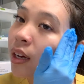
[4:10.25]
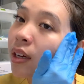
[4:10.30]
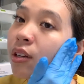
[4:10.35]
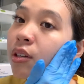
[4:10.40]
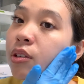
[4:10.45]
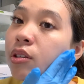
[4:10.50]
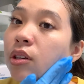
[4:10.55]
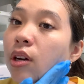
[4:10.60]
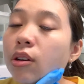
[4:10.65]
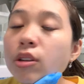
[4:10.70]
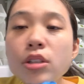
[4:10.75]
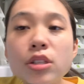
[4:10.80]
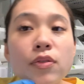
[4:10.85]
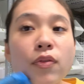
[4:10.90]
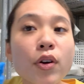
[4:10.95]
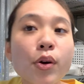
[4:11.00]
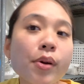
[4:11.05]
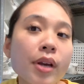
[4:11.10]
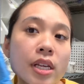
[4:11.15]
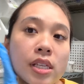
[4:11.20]
So I'll just
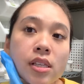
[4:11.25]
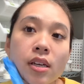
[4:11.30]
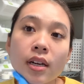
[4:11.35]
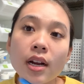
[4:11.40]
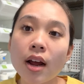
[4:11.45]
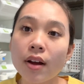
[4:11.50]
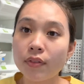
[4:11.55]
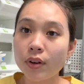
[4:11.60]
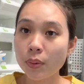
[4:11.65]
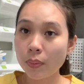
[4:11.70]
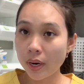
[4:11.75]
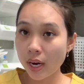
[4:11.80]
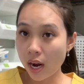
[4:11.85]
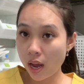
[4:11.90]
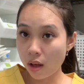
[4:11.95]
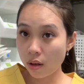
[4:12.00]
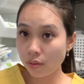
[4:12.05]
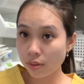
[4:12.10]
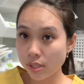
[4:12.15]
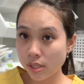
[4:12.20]
focus on everywhere
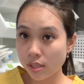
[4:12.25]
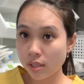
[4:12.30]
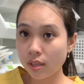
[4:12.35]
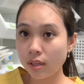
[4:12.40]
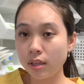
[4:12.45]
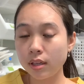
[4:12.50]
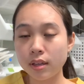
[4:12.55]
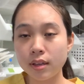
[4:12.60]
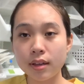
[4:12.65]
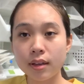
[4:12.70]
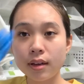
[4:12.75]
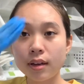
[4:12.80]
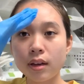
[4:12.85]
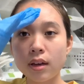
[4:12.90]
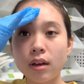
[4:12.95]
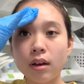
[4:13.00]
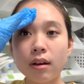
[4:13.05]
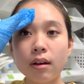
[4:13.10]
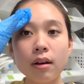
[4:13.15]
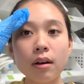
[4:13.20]
else
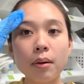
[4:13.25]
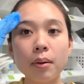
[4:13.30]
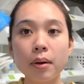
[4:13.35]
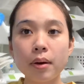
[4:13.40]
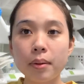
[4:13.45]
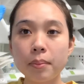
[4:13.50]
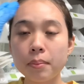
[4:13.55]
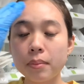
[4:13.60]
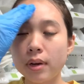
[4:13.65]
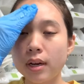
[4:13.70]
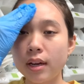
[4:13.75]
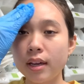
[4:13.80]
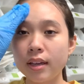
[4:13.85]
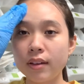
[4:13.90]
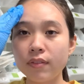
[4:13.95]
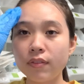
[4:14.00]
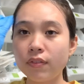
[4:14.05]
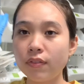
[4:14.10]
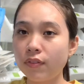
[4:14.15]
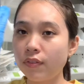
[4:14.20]
on my
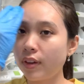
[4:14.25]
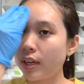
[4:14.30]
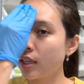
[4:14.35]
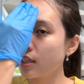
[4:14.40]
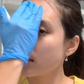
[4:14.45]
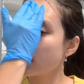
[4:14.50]
face.